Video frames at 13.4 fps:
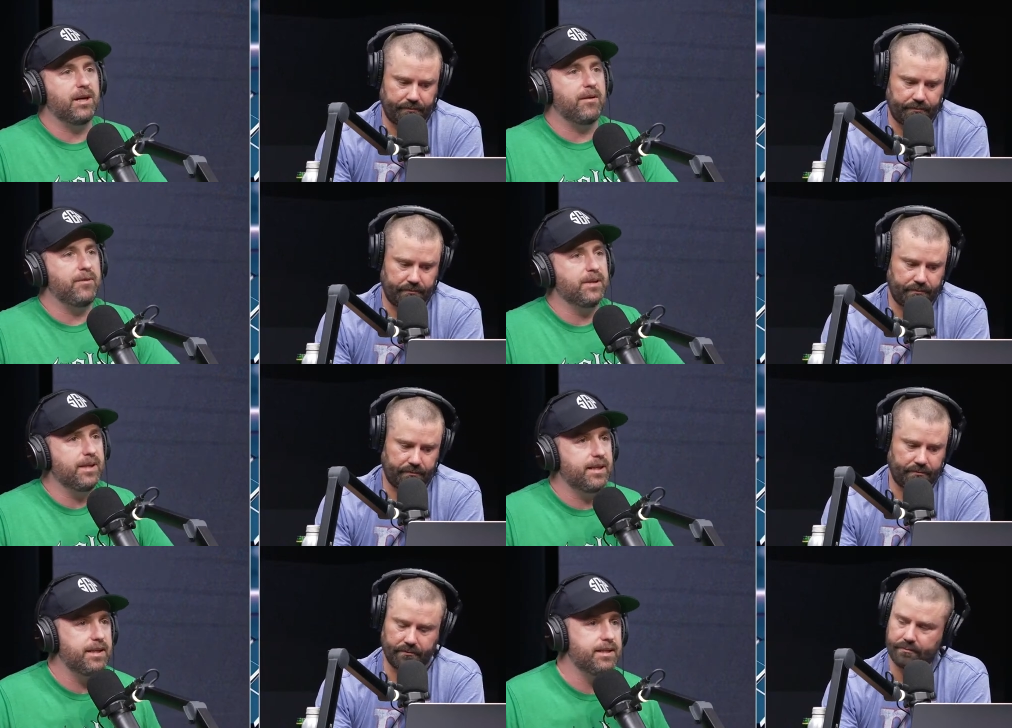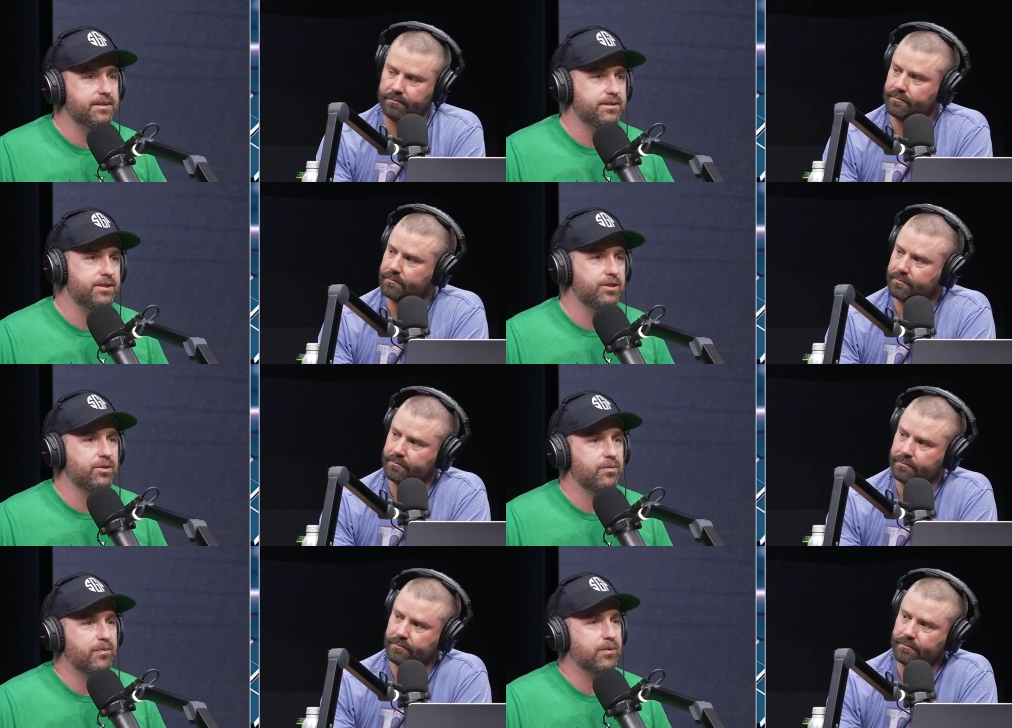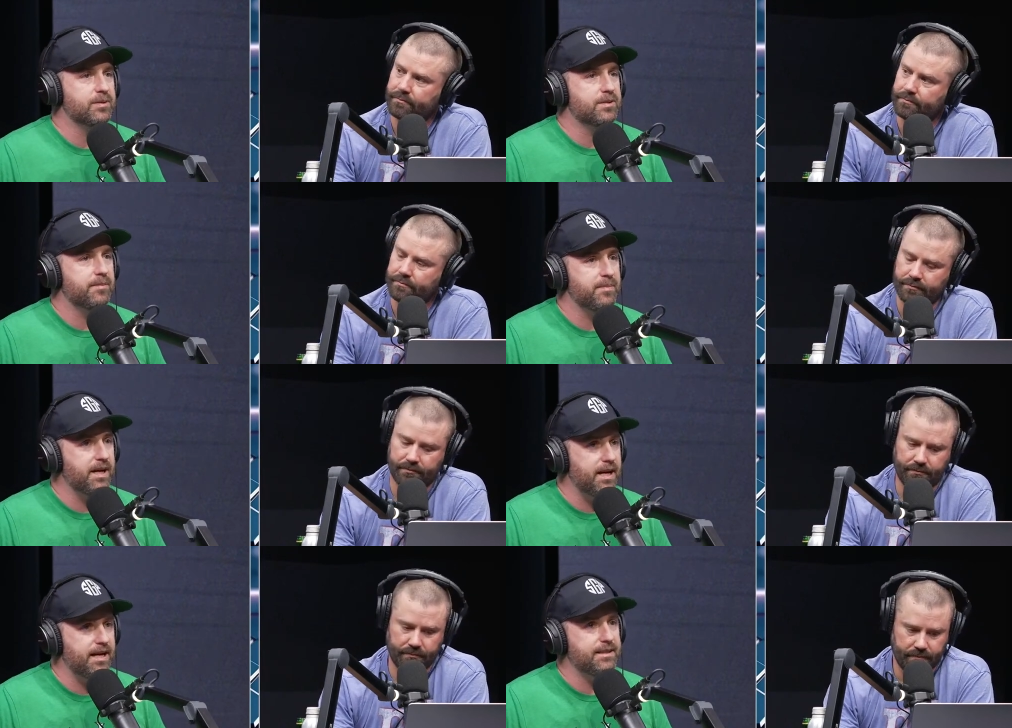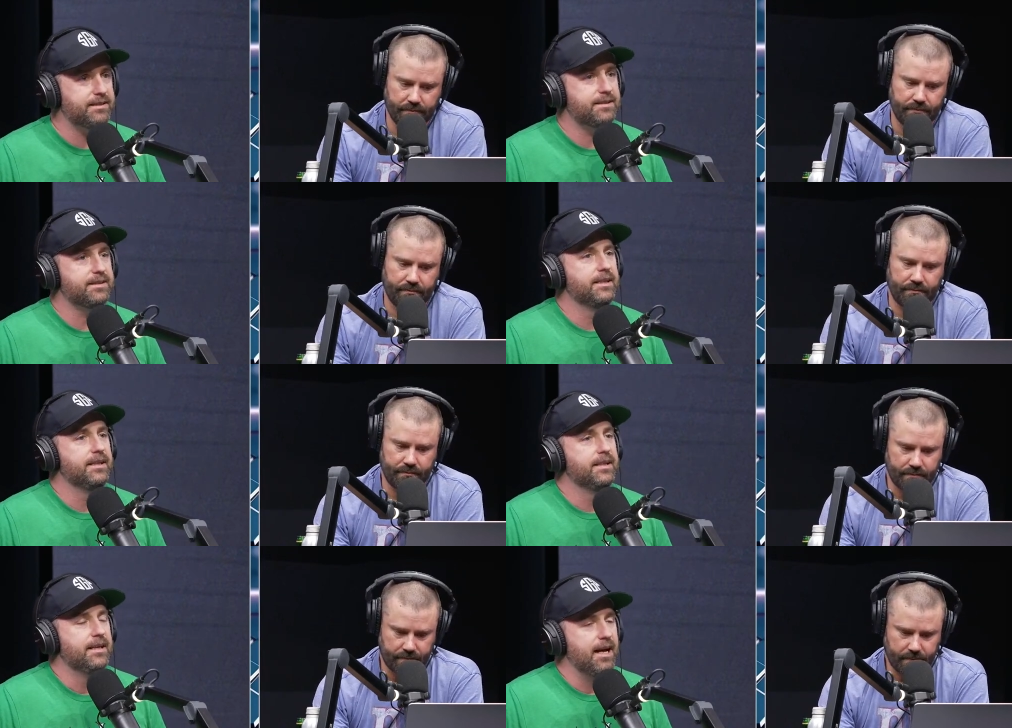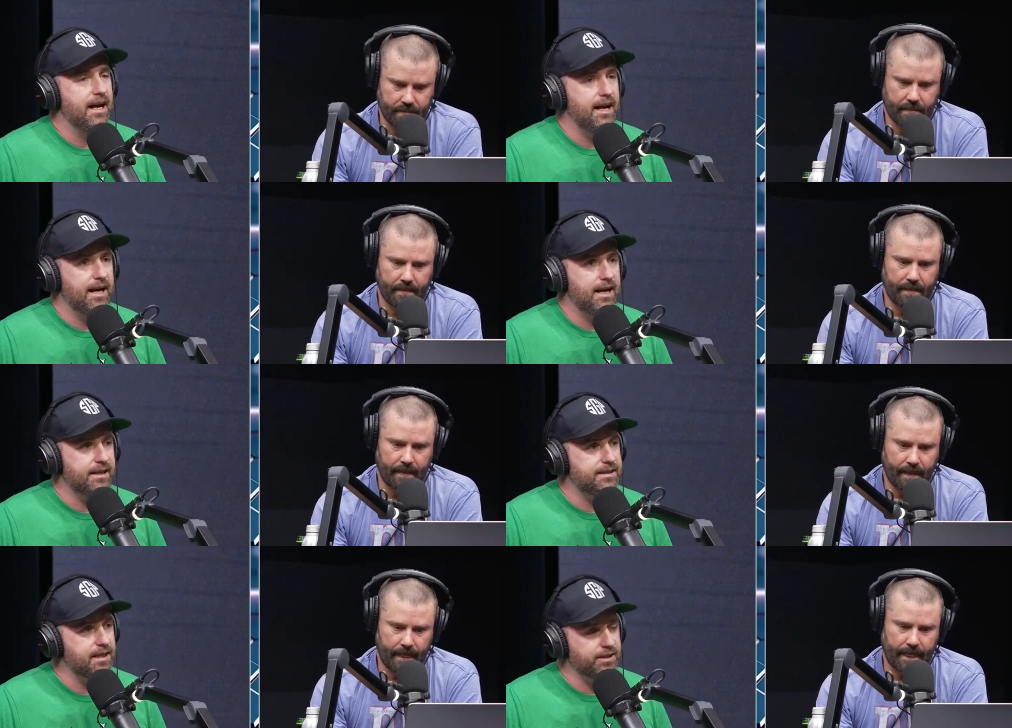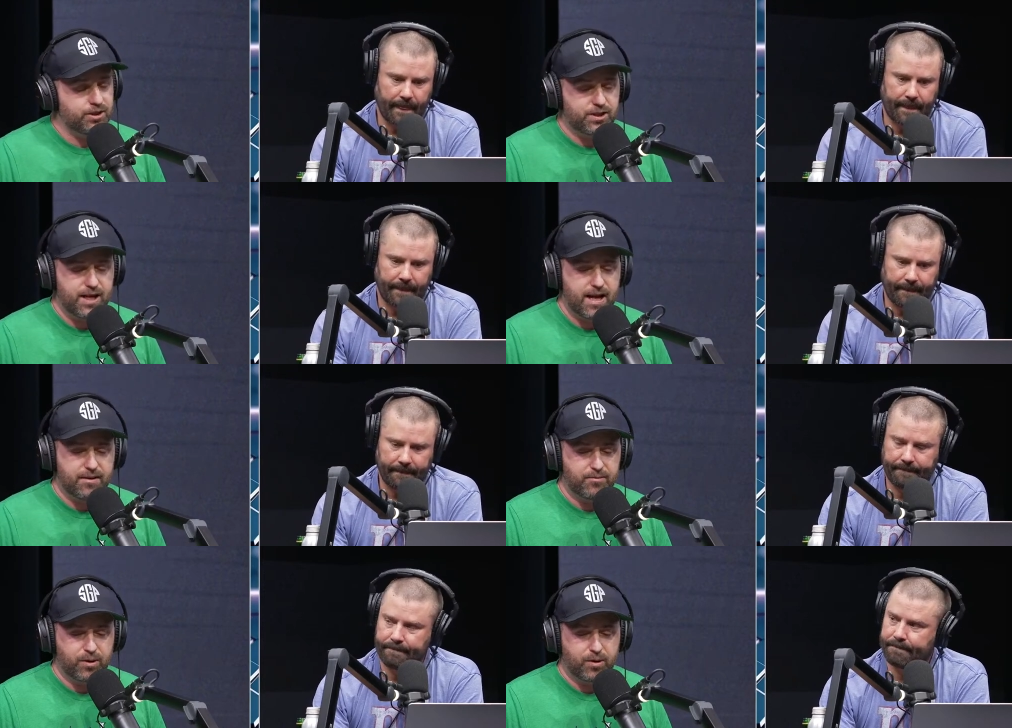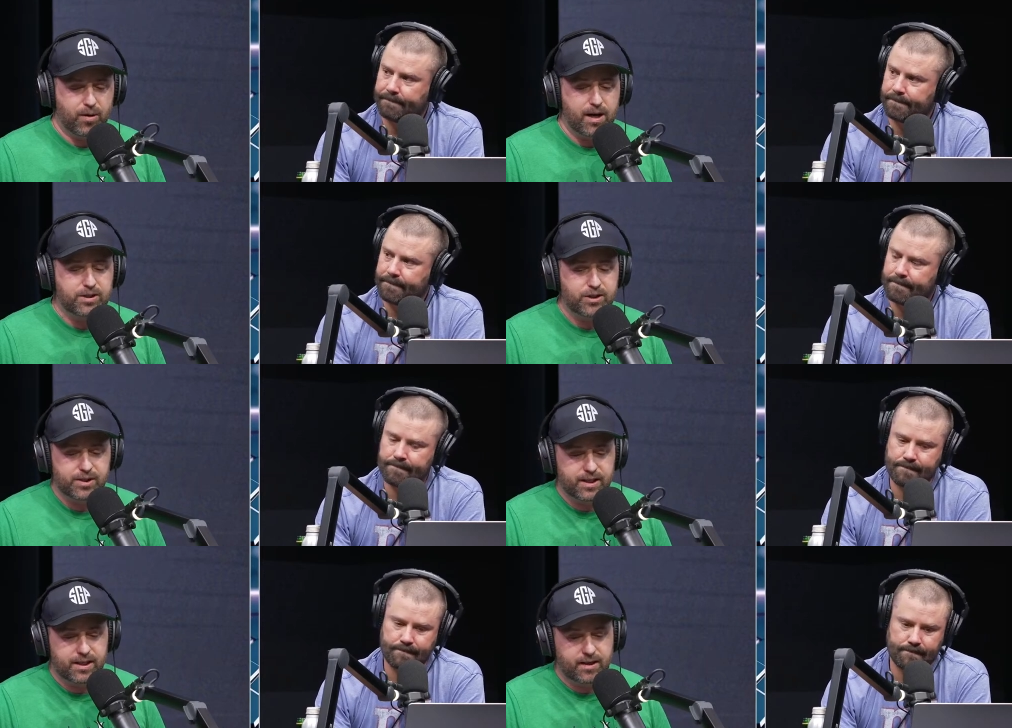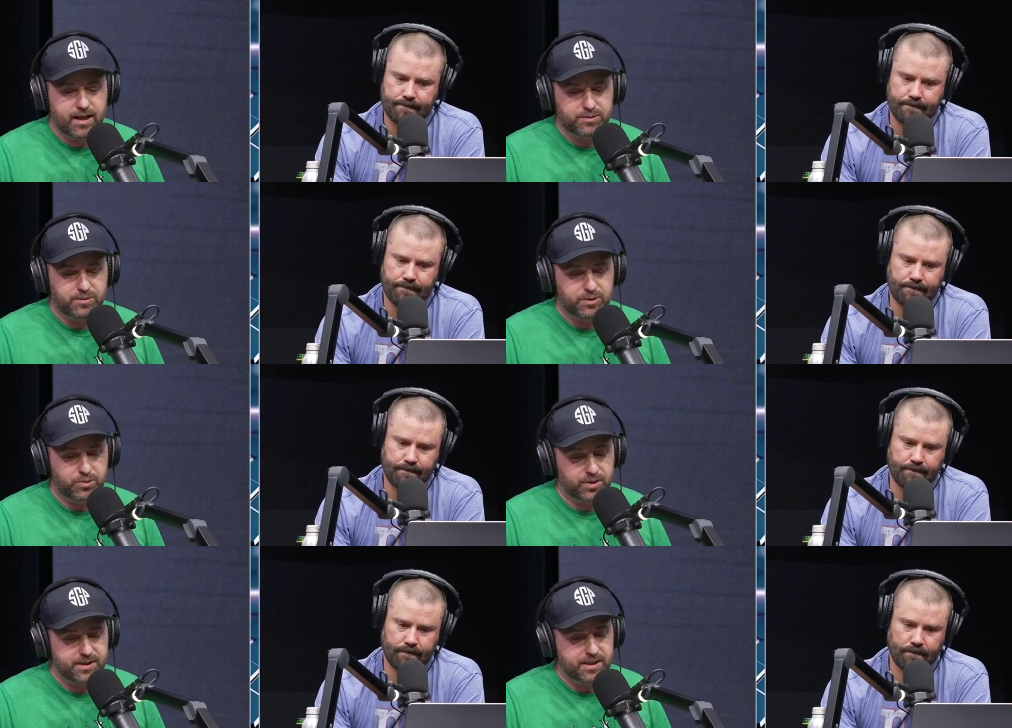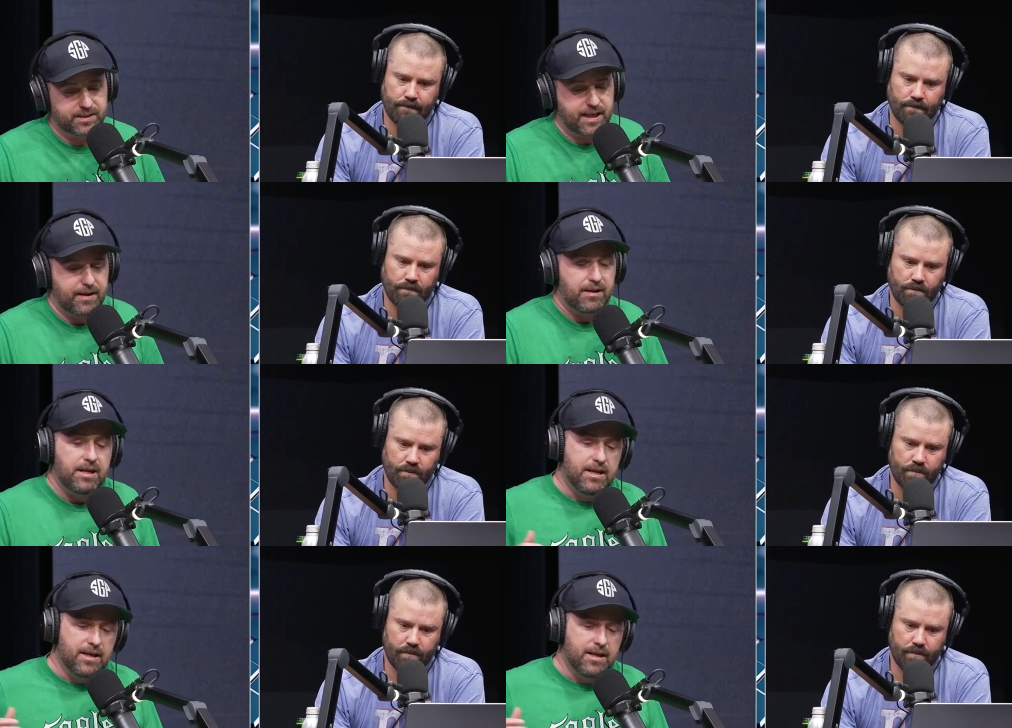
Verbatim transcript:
Speaker 1: I feel like he's due for some nice uh, touchdown regression here as we sort things out.